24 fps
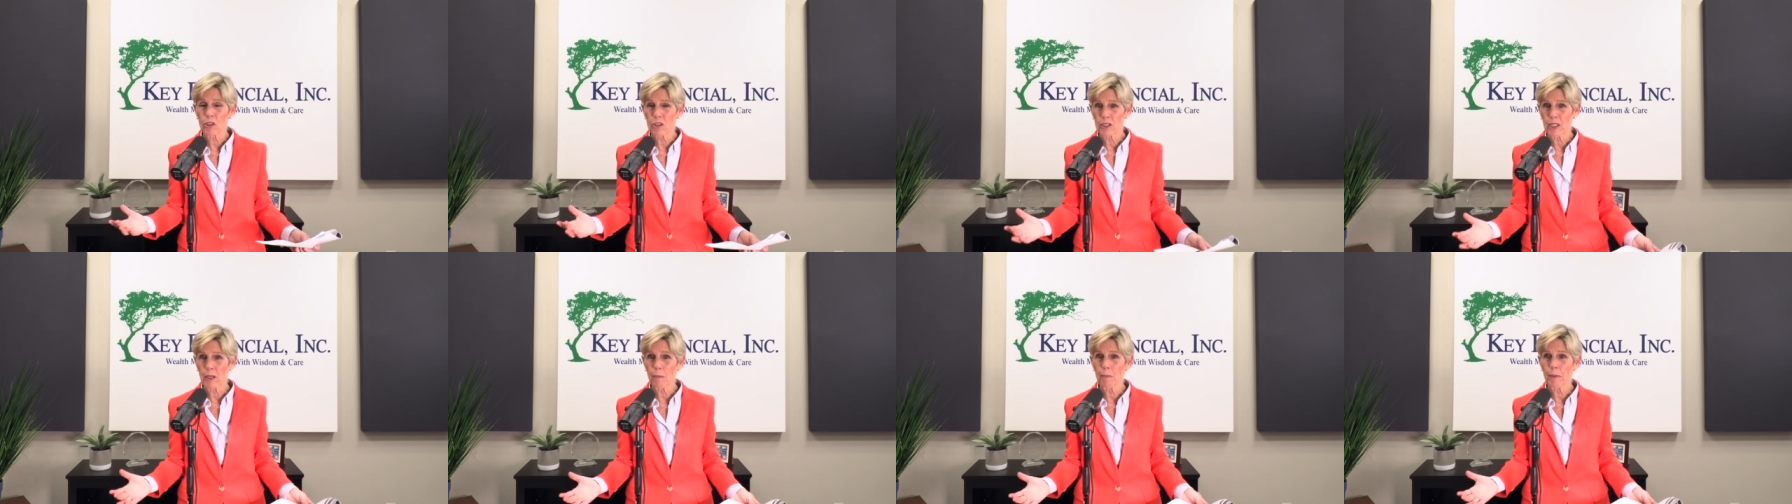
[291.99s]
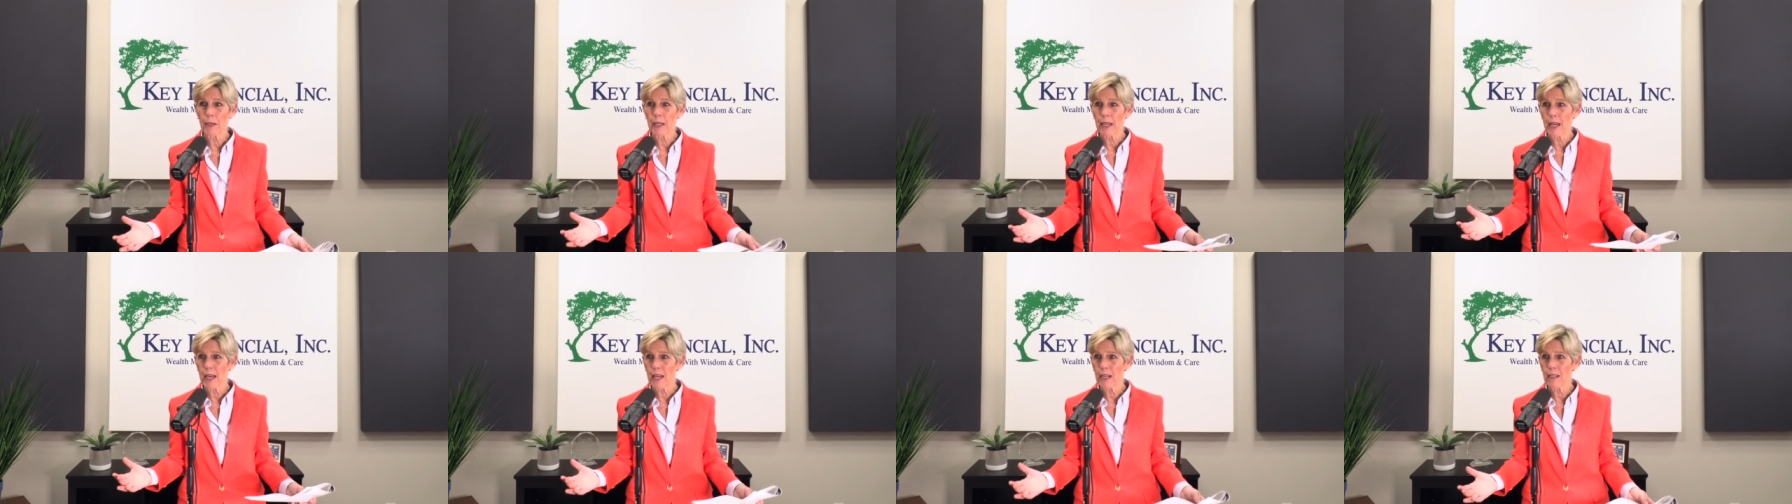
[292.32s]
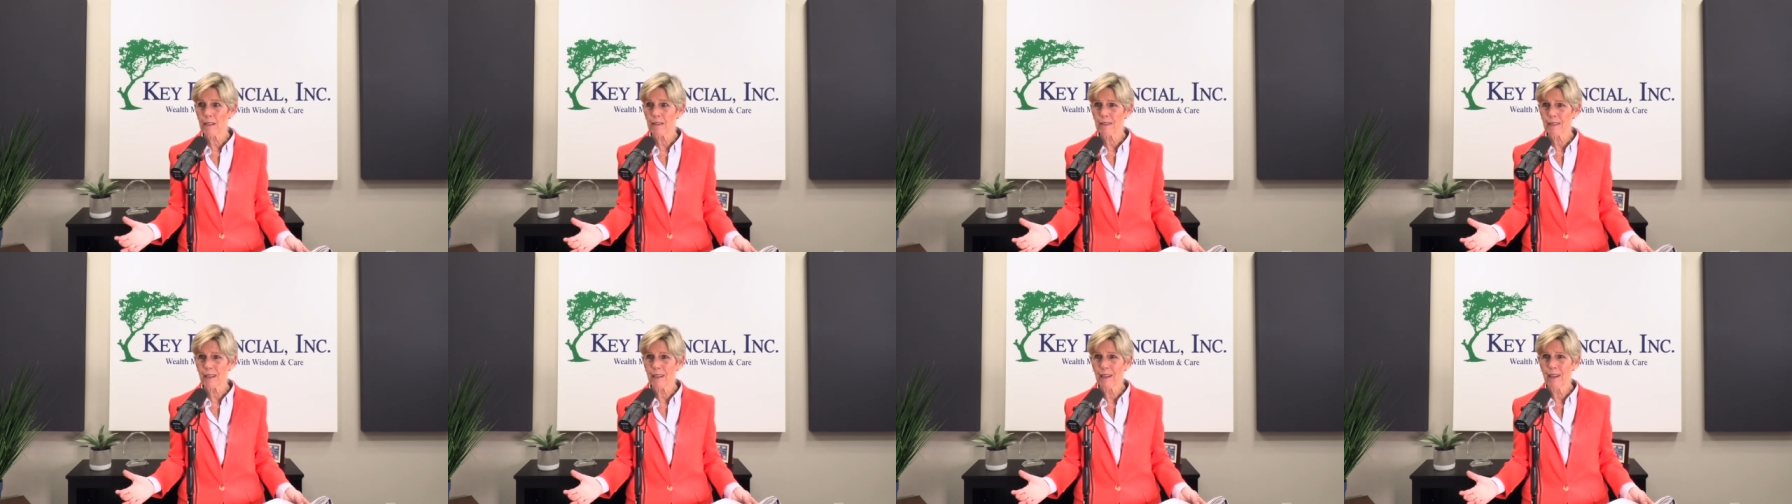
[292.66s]

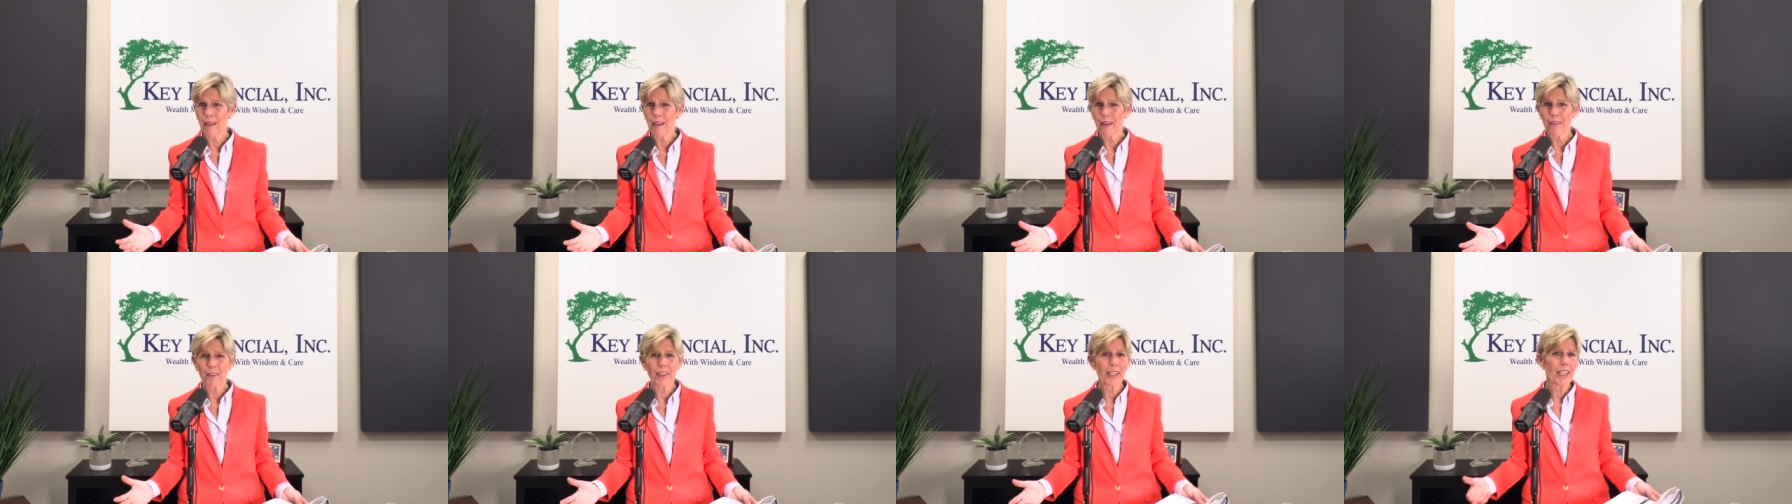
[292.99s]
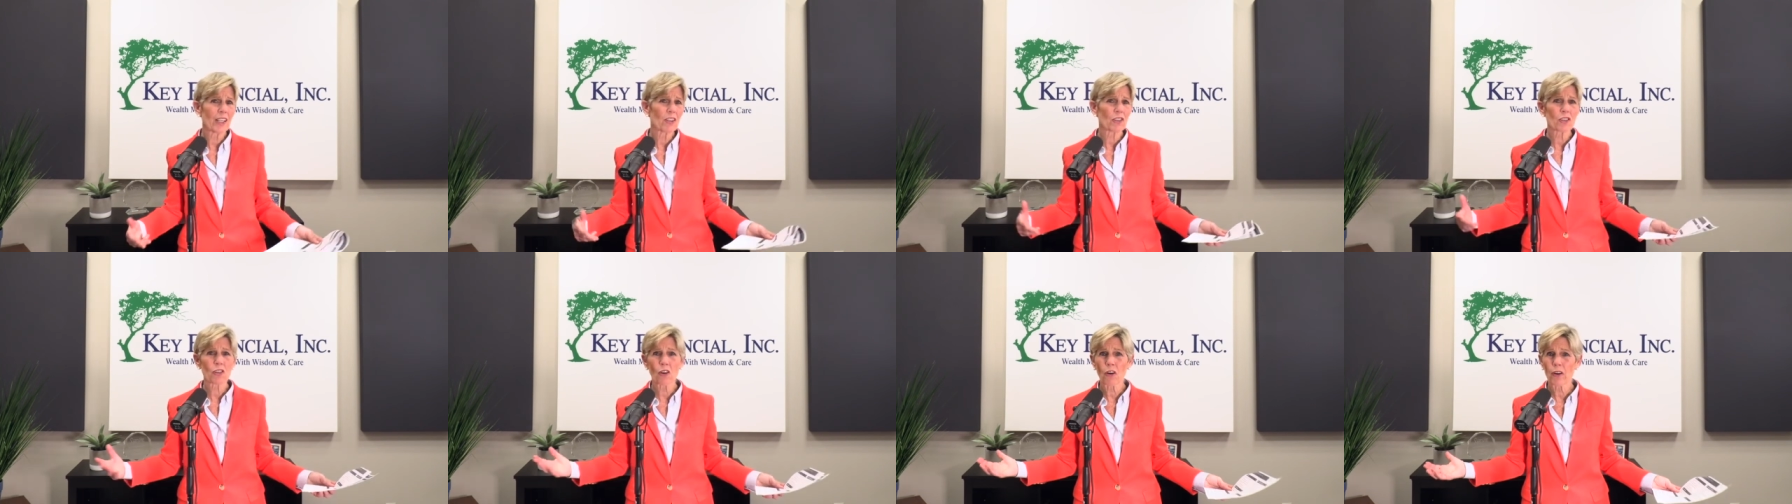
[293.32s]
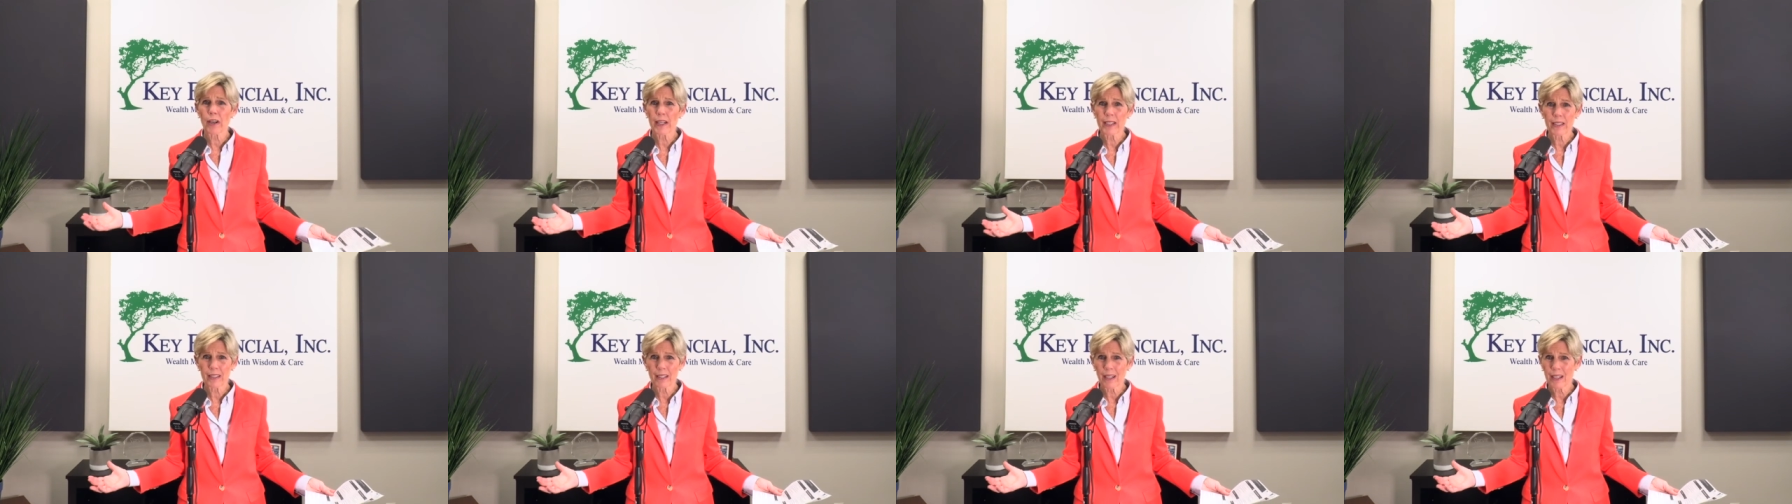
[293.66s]
CPAs, the year's
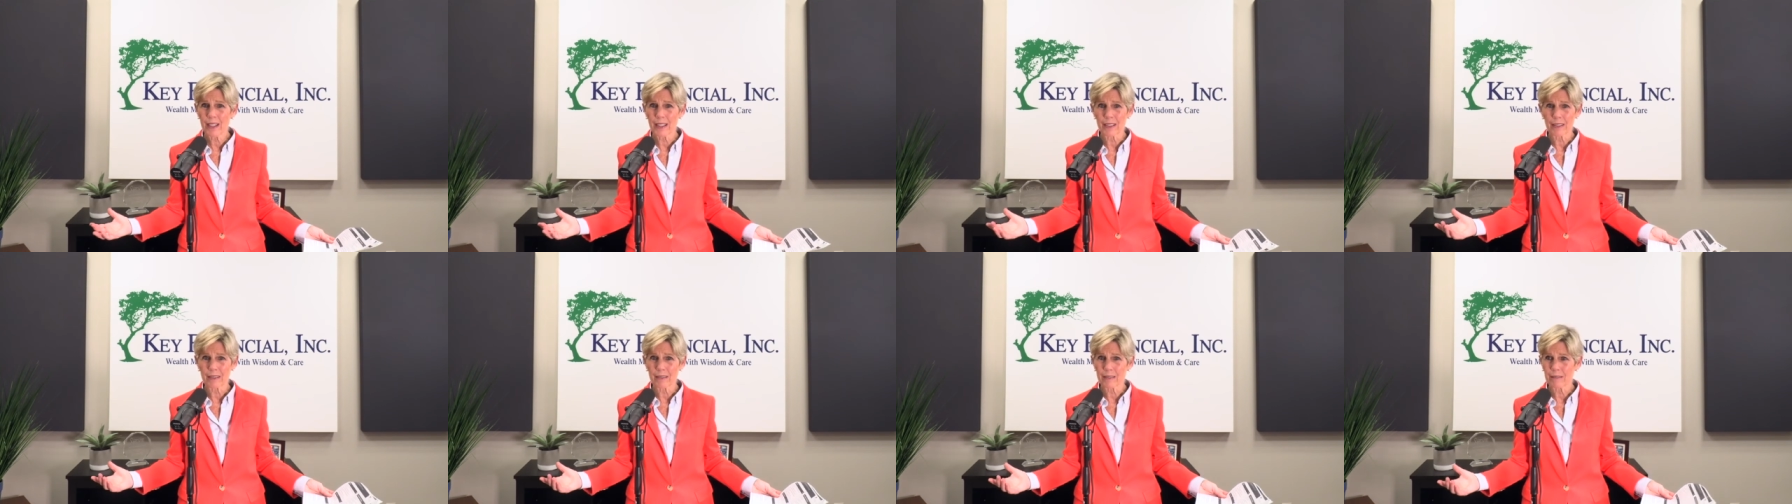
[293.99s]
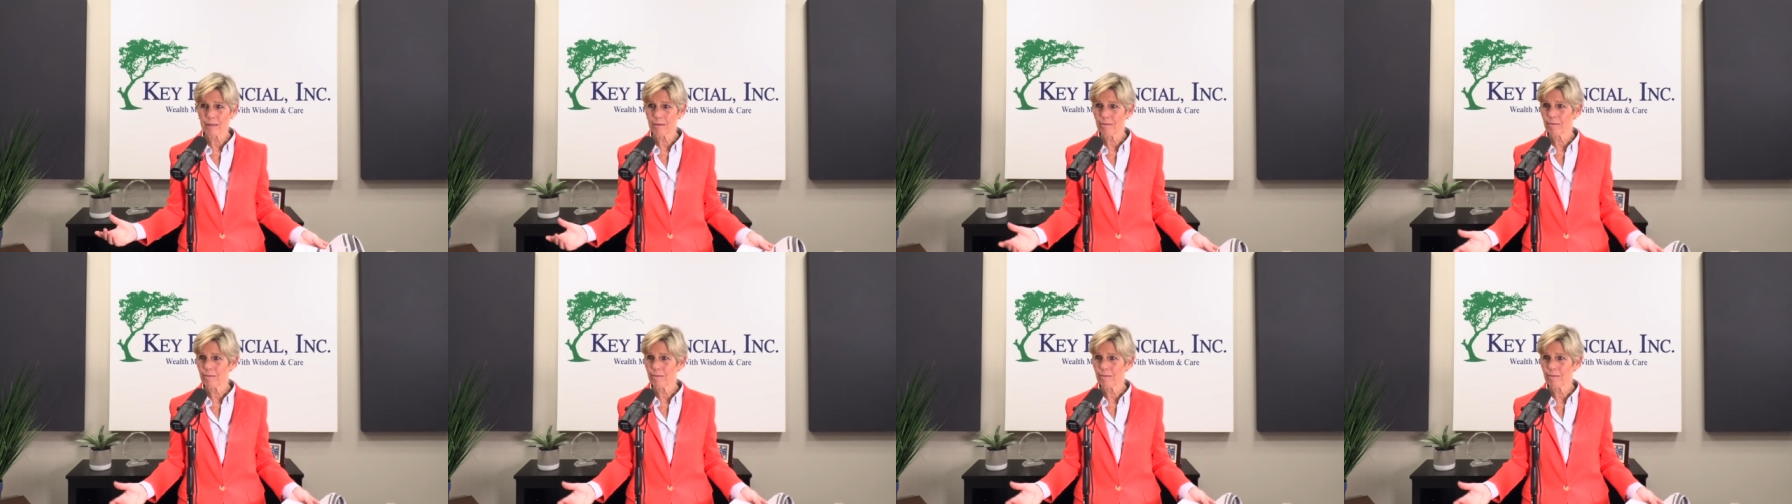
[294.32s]
already done.